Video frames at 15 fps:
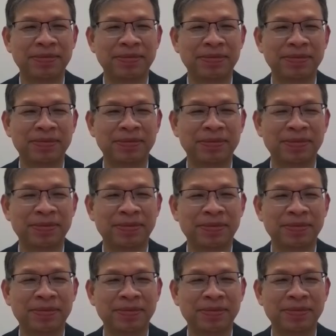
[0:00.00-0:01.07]

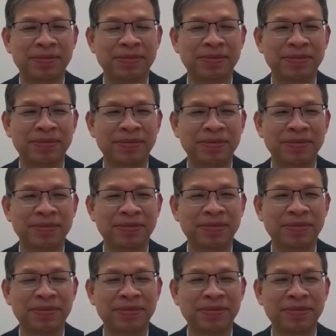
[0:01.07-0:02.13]

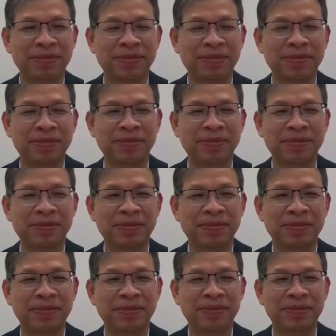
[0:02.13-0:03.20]

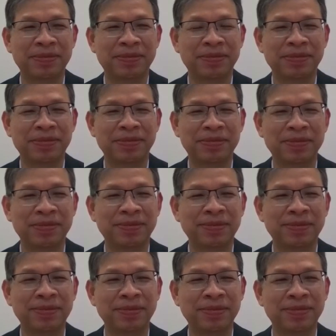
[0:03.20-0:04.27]

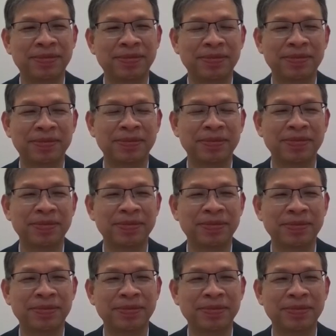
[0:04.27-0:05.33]

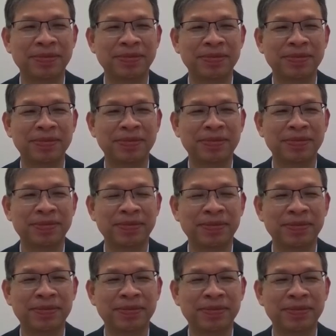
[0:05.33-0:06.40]

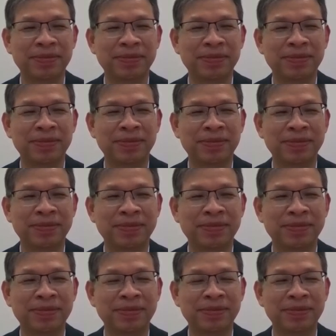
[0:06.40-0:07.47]

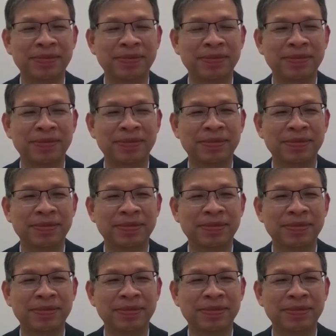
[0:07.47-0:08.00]
This person isn't speaking.